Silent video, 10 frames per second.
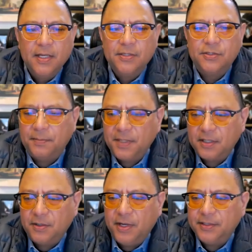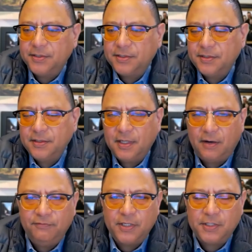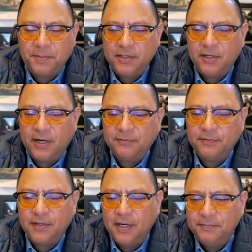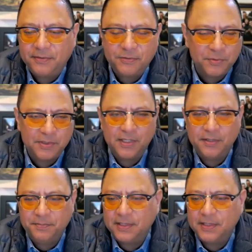So I'm going to go ahead and I'll finish my thought after we're done.